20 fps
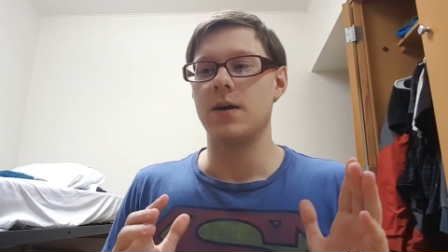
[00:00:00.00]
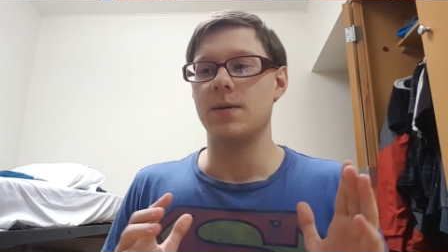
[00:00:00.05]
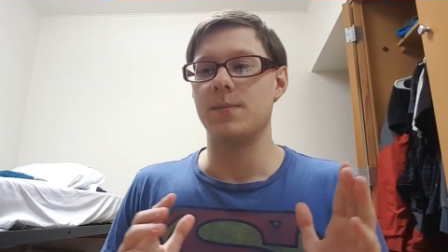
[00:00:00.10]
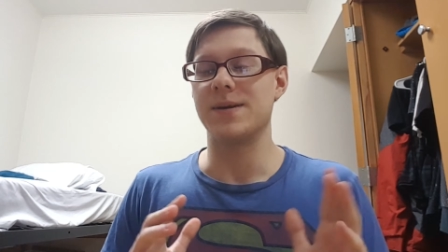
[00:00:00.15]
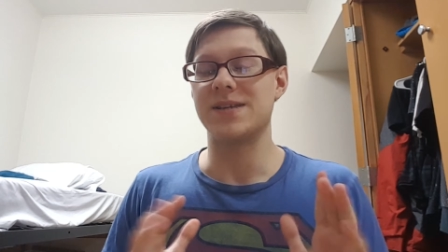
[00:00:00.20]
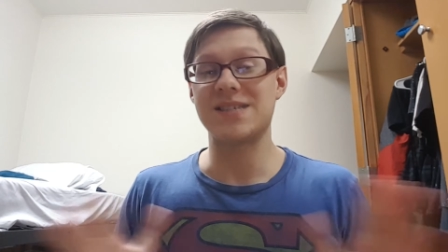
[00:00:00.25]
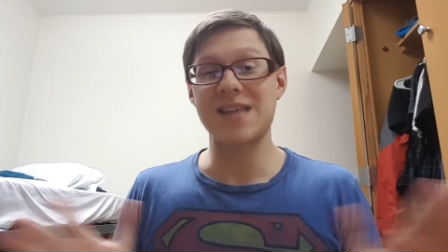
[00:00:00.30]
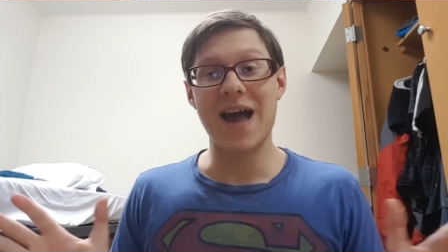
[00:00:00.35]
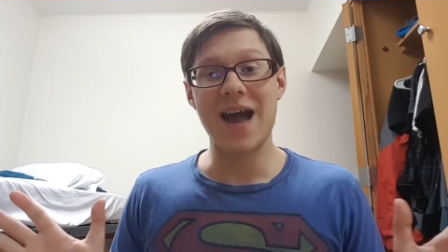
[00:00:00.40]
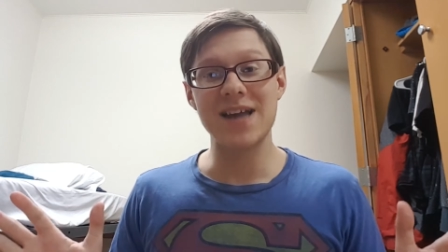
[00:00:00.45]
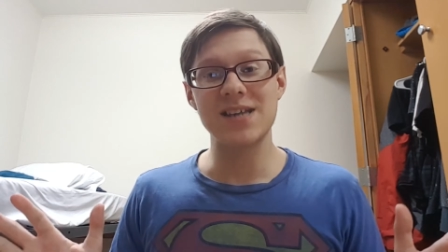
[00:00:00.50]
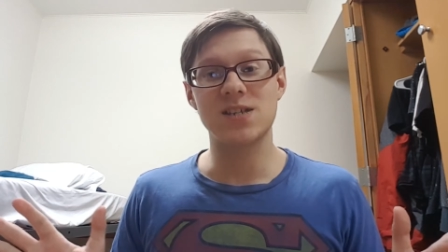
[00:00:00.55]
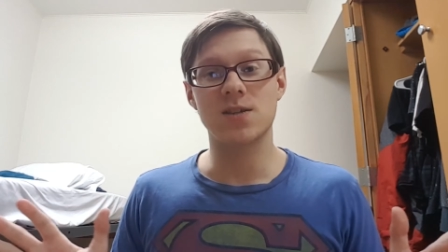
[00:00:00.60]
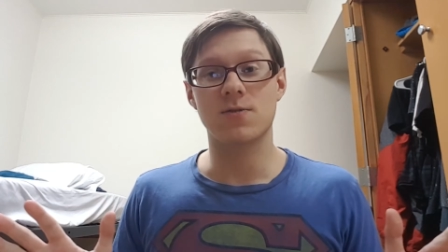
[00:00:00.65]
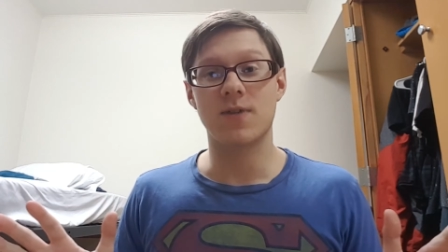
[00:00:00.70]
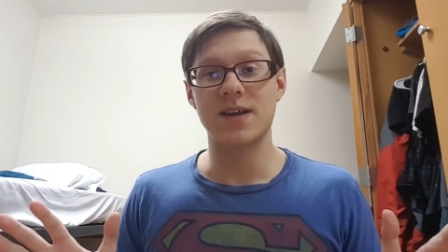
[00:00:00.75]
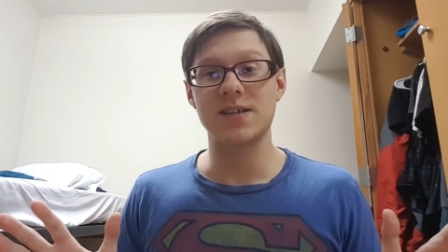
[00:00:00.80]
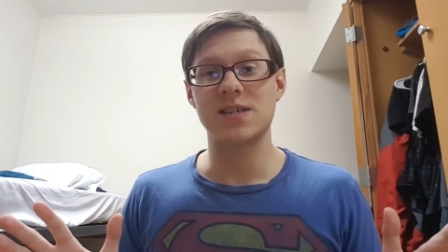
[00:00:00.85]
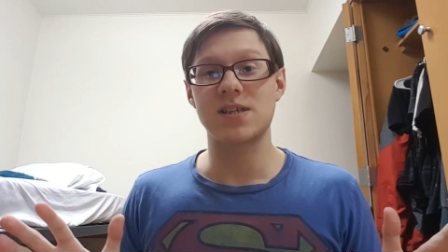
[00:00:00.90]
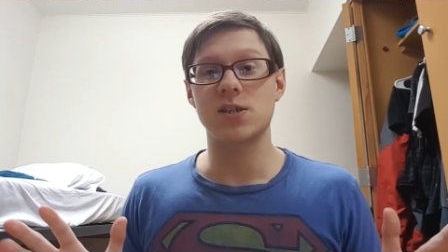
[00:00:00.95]
besides the
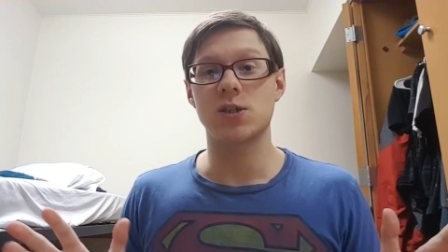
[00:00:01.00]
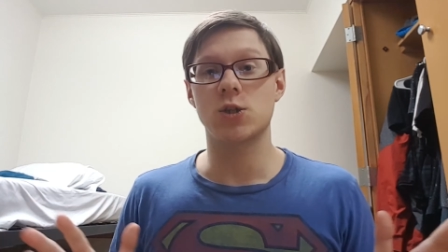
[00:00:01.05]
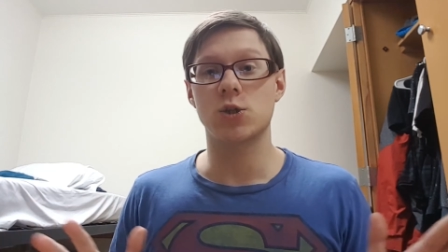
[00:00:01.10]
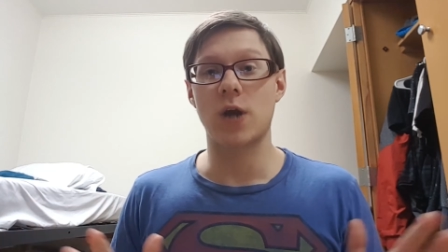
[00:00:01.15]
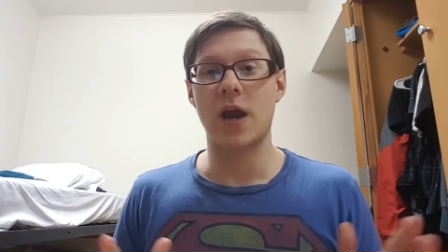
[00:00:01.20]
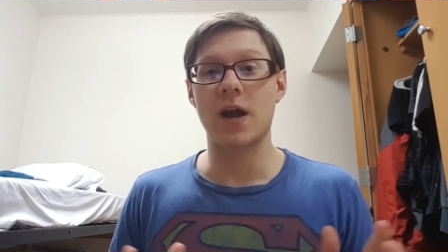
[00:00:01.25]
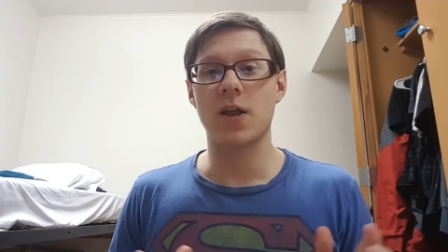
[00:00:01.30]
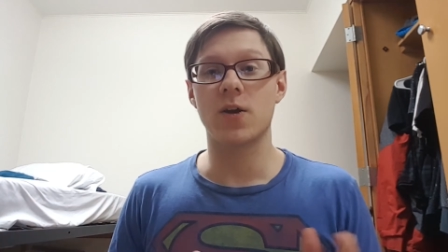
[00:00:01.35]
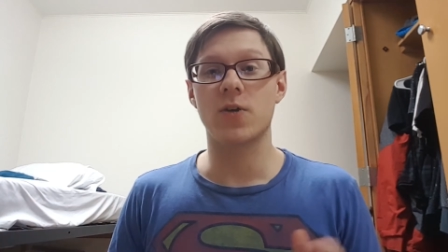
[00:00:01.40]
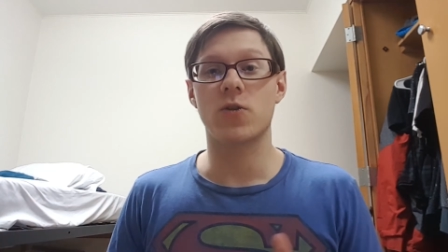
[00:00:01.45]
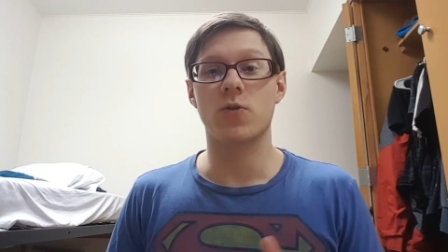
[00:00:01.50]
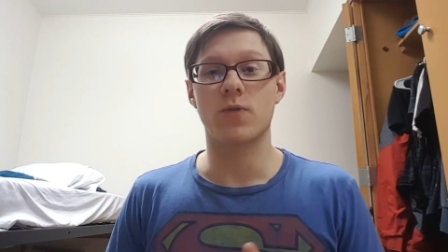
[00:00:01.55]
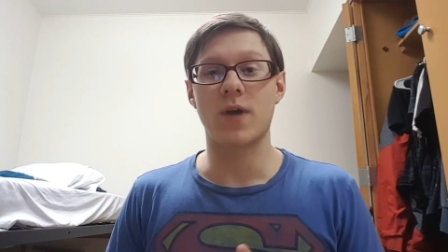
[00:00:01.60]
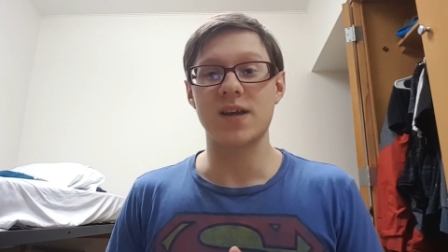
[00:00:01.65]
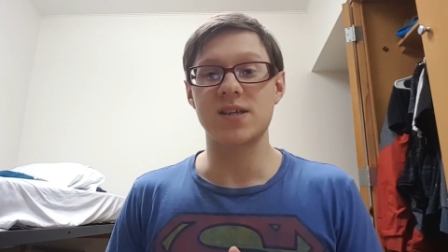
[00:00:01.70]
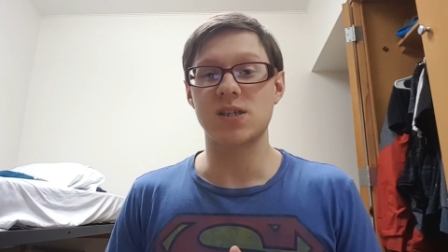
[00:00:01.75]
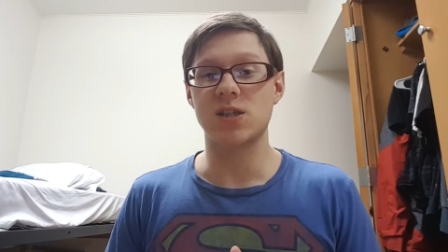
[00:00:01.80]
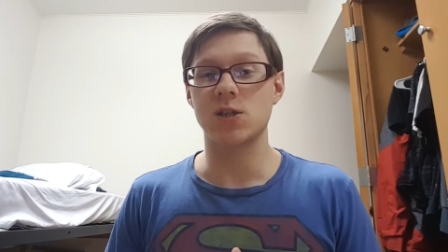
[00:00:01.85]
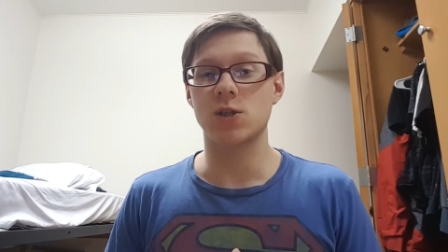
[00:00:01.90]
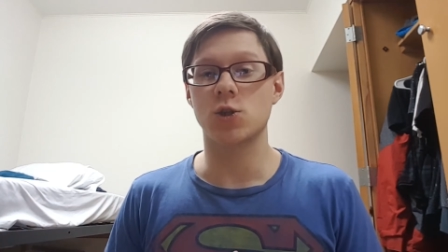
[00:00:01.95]
rest of the trailer, the
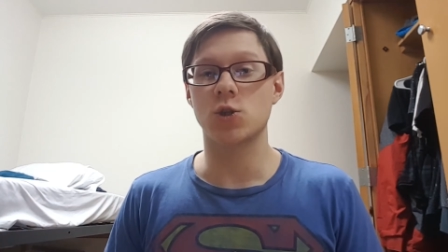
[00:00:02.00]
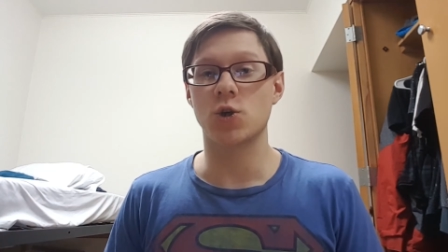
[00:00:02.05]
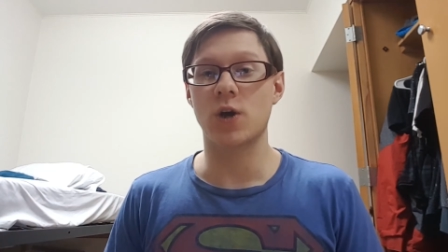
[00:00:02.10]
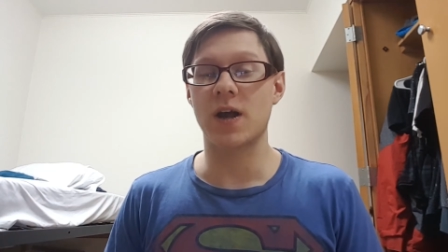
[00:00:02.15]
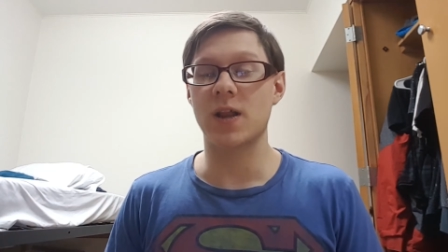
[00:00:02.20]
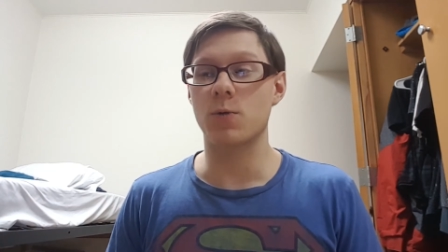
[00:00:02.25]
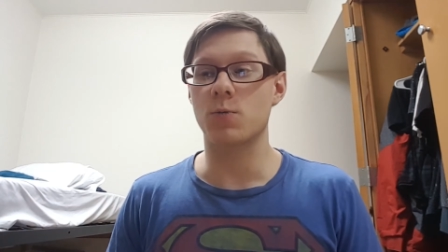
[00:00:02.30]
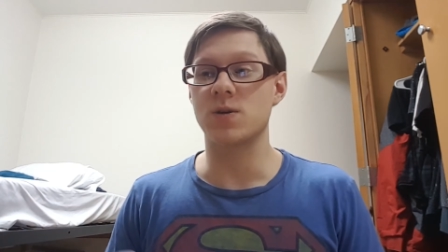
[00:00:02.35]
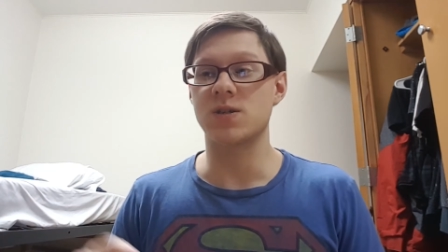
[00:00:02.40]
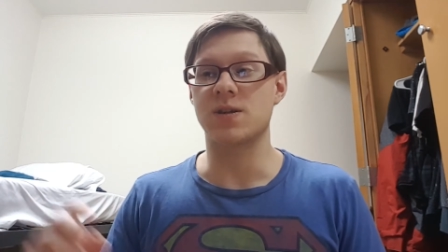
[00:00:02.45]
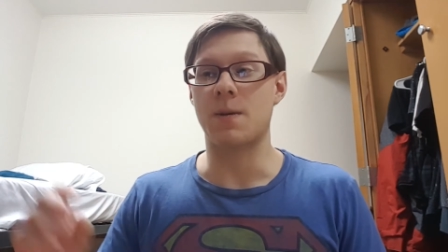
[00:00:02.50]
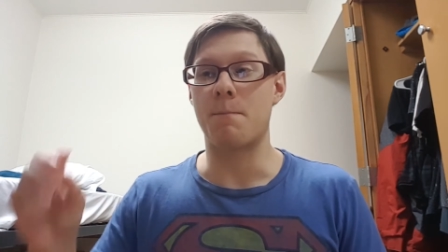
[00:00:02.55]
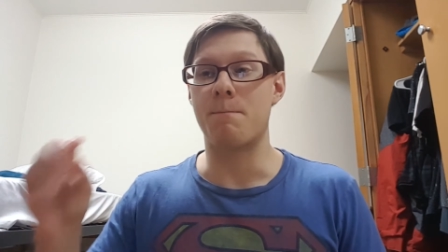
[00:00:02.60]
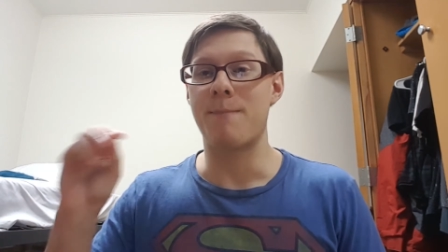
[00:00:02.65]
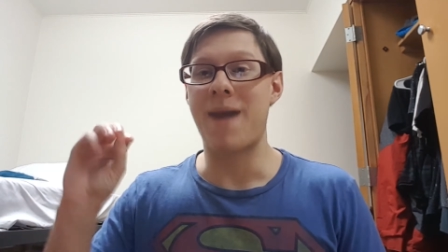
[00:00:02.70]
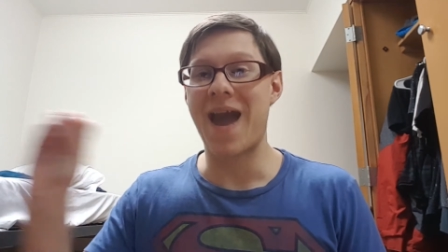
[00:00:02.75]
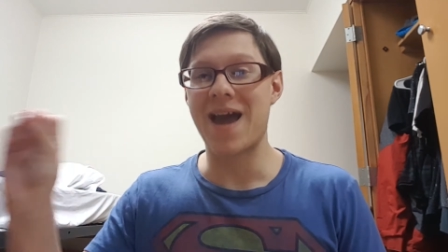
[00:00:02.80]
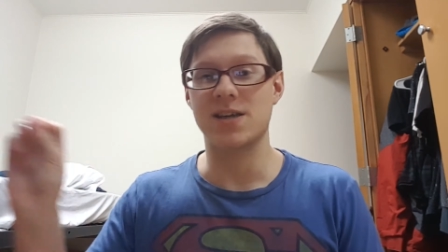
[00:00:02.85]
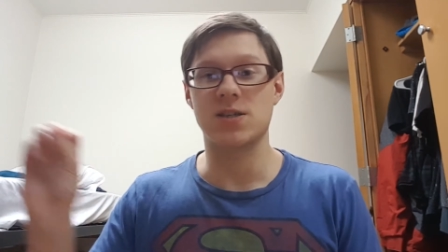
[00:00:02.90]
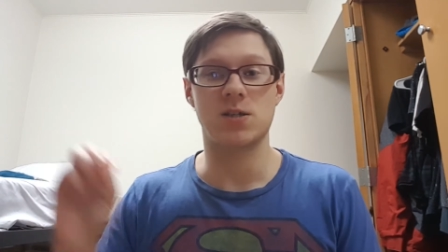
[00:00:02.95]
rest of the trailer was a
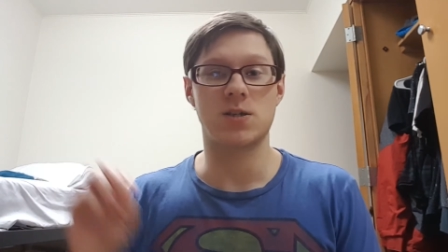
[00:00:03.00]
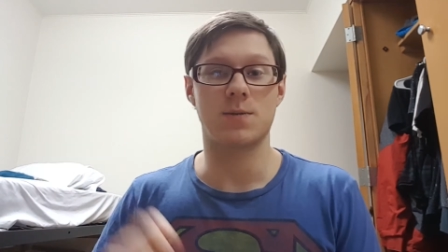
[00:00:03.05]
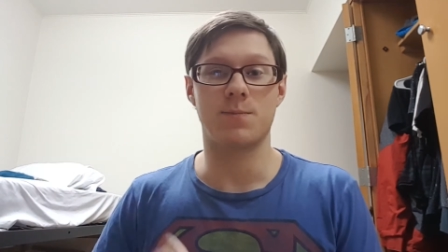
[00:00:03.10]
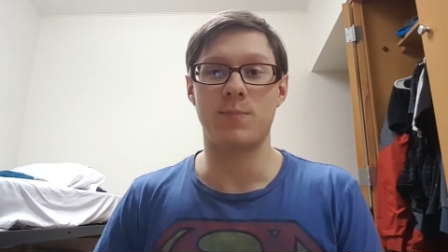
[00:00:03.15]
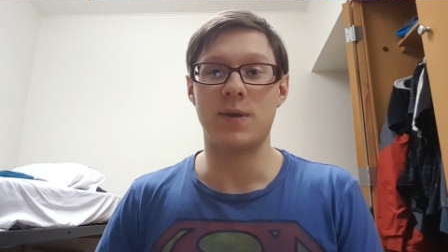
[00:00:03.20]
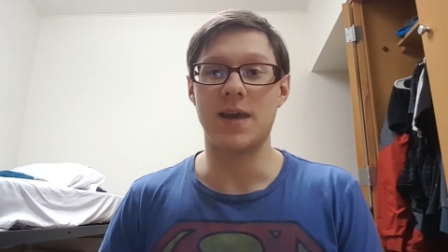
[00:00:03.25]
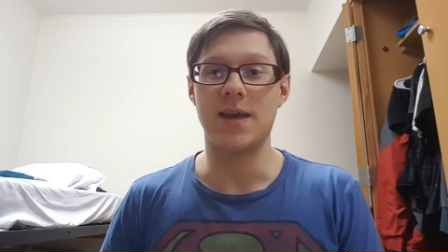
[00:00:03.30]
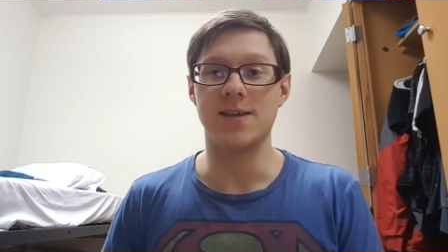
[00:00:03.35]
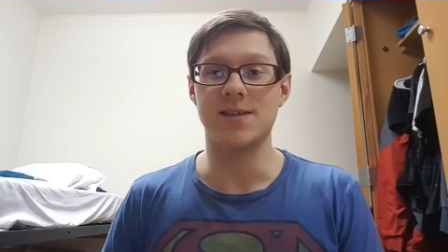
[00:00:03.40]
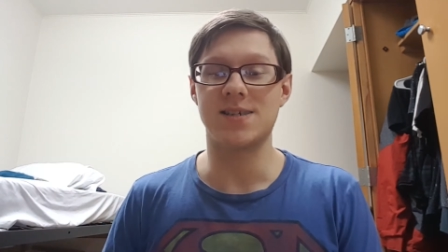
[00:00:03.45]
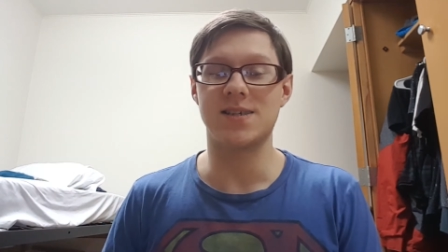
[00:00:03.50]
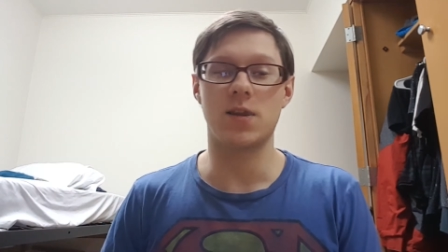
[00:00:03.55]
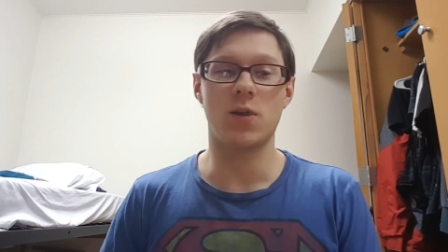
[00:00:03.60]
masterpiece.